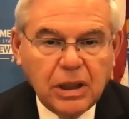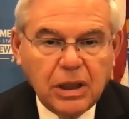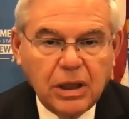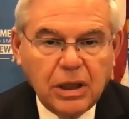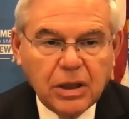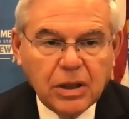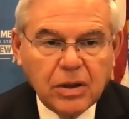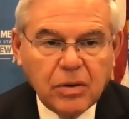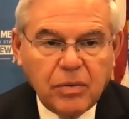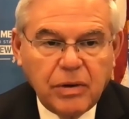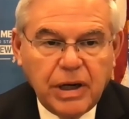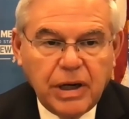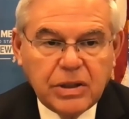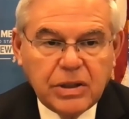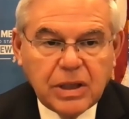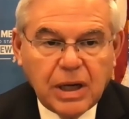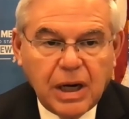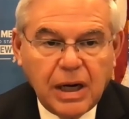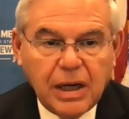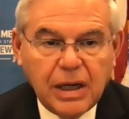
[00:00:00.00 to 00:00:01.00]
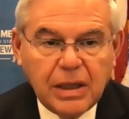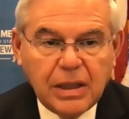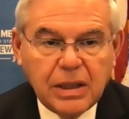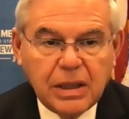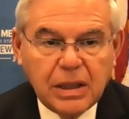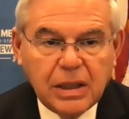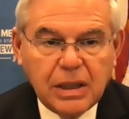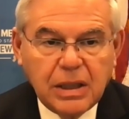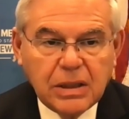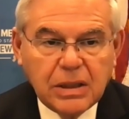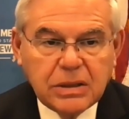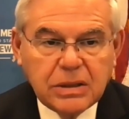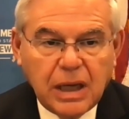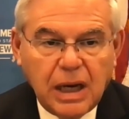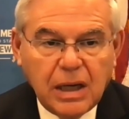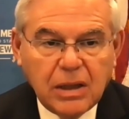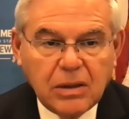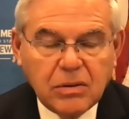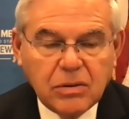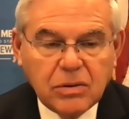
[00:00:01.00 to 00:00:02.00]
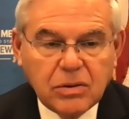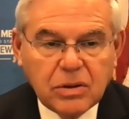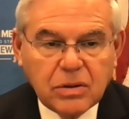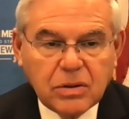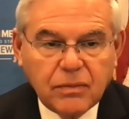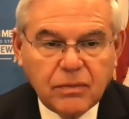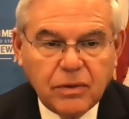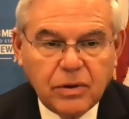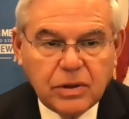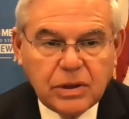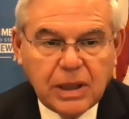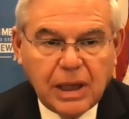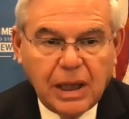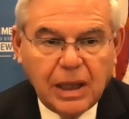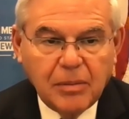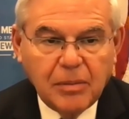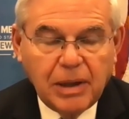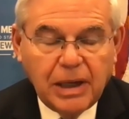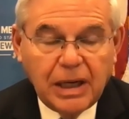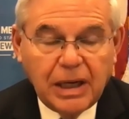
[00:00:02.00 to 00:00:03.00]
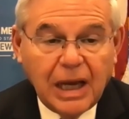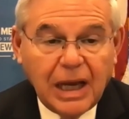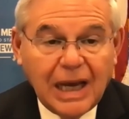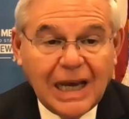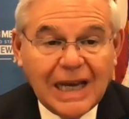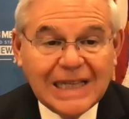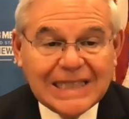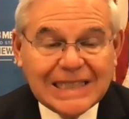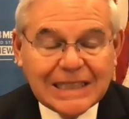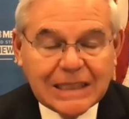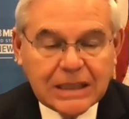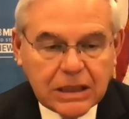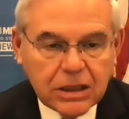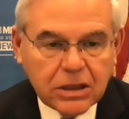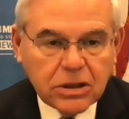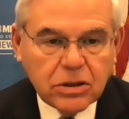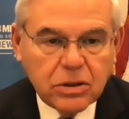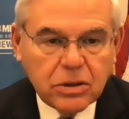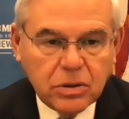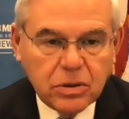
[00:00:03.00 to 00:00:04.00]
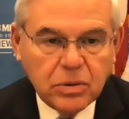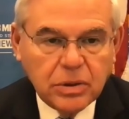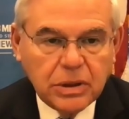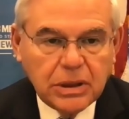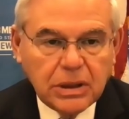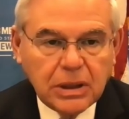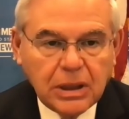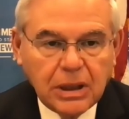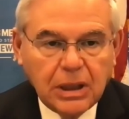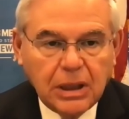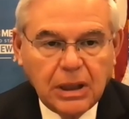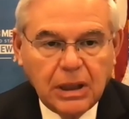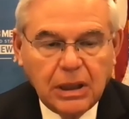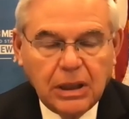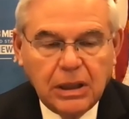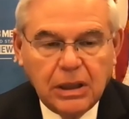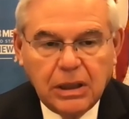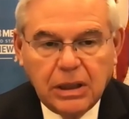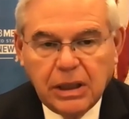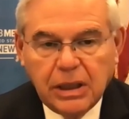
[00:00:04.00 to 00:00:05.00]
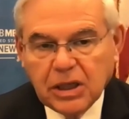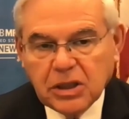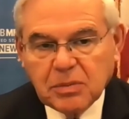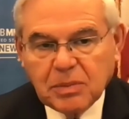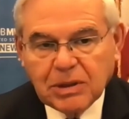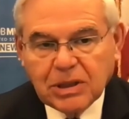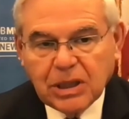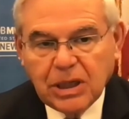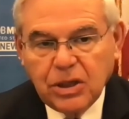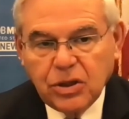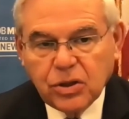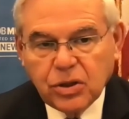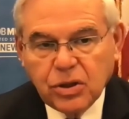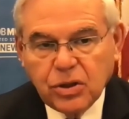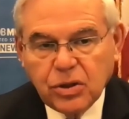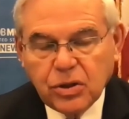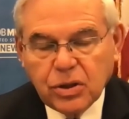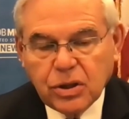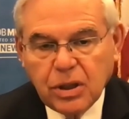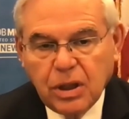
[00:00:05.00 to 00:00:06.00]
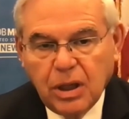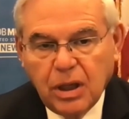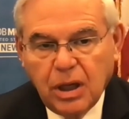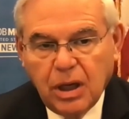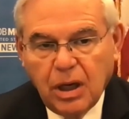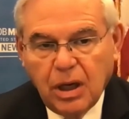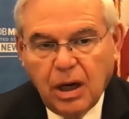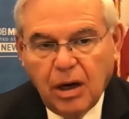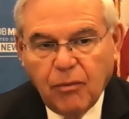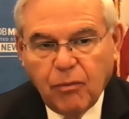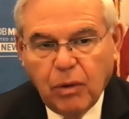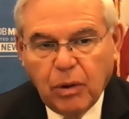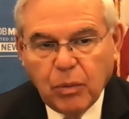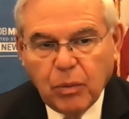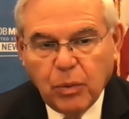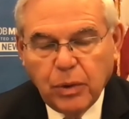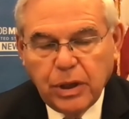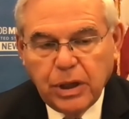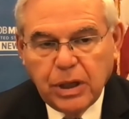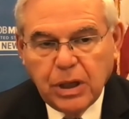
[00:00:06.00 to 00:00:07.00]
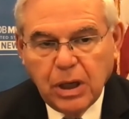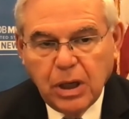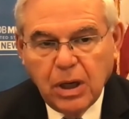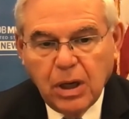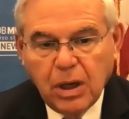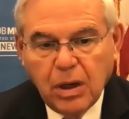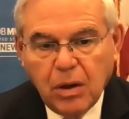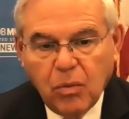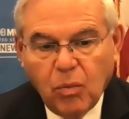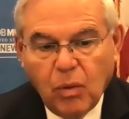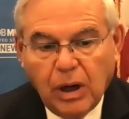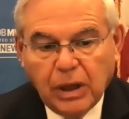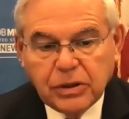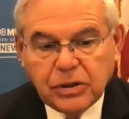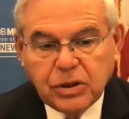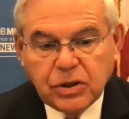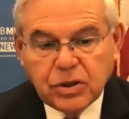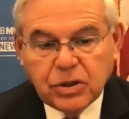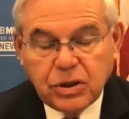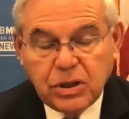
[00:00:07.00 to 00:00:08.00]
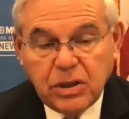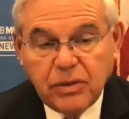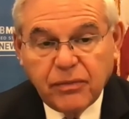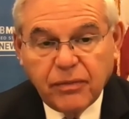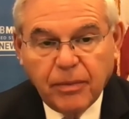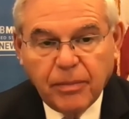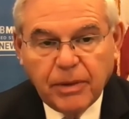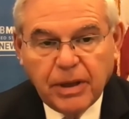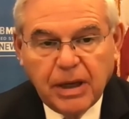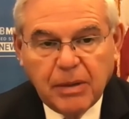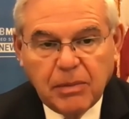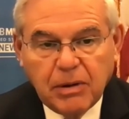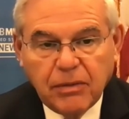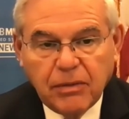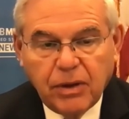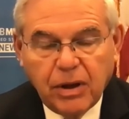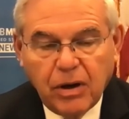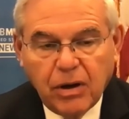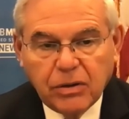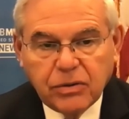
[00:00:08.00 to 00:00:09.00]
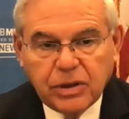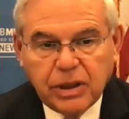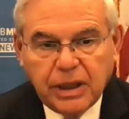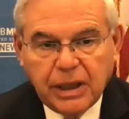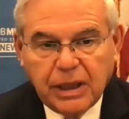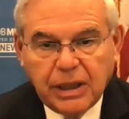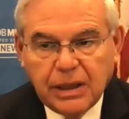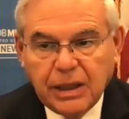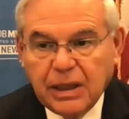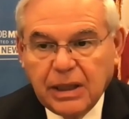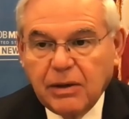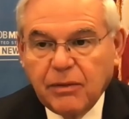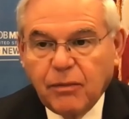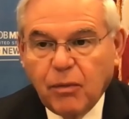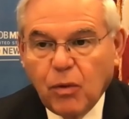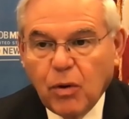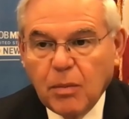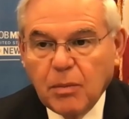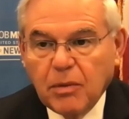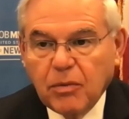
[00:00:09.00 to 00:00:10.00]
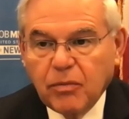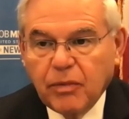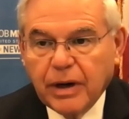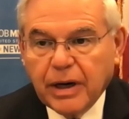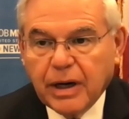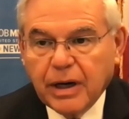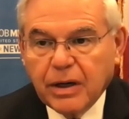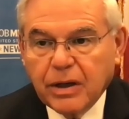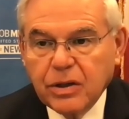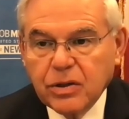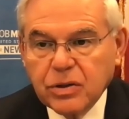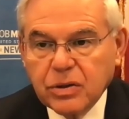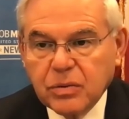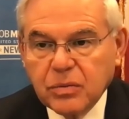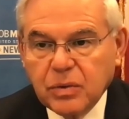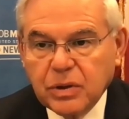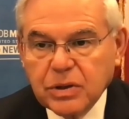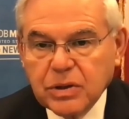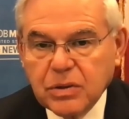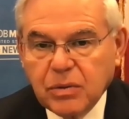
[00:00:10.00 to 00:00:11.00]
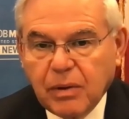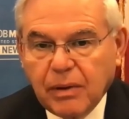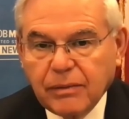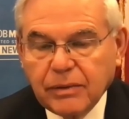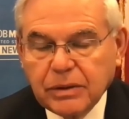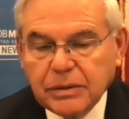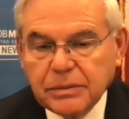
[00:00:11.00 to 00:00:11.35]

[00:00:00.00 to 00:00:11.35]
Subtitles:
creates high standards for the Taliban and sticks to it in the expectations of what we want to see from them if they are to gain any form of recognition whatsoever.